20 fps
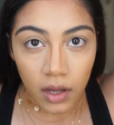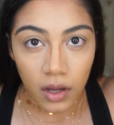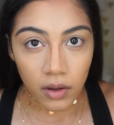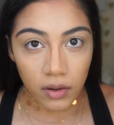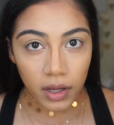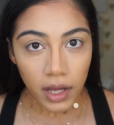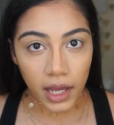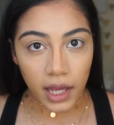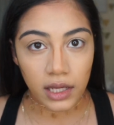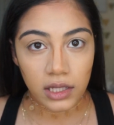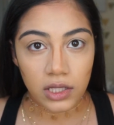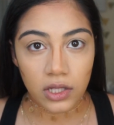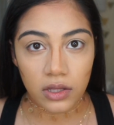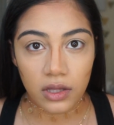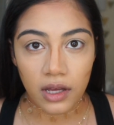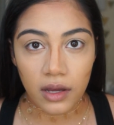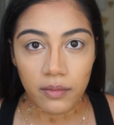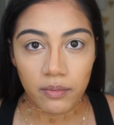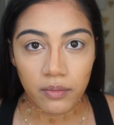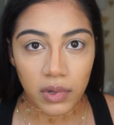Okay, so
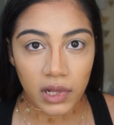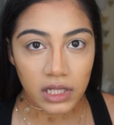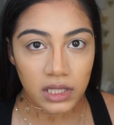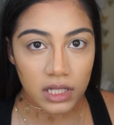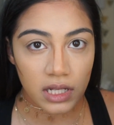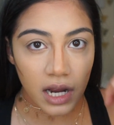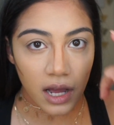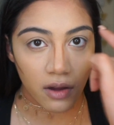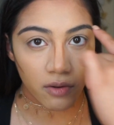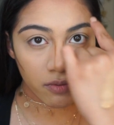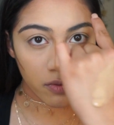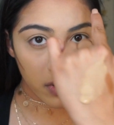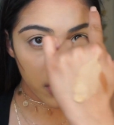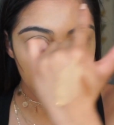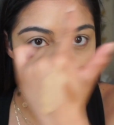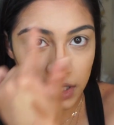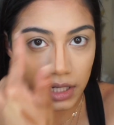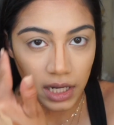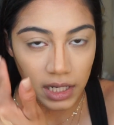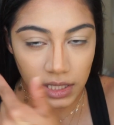that blends it out
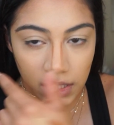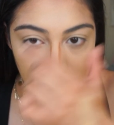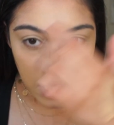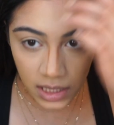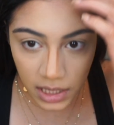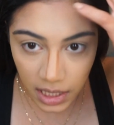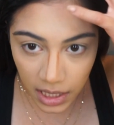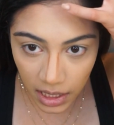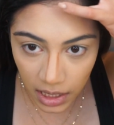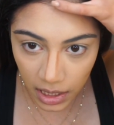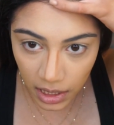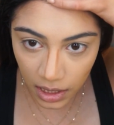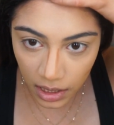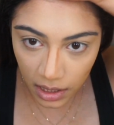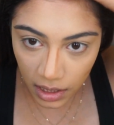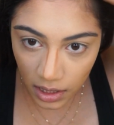really nicely.